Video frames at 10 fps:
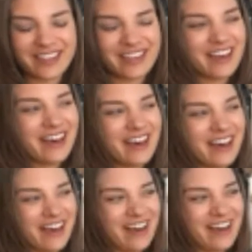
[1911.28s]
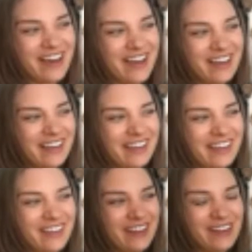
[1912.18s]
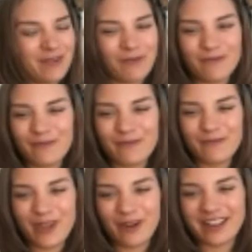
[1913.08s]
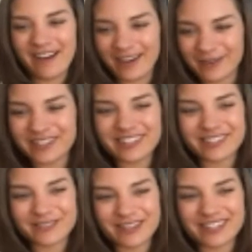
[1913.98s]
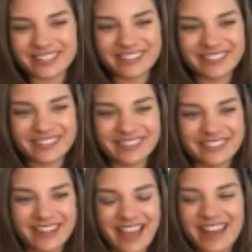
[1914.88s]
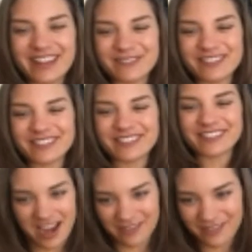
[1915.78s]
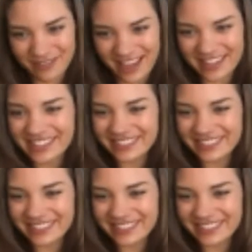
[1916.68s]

in a very awkward situation. And it was terrifying.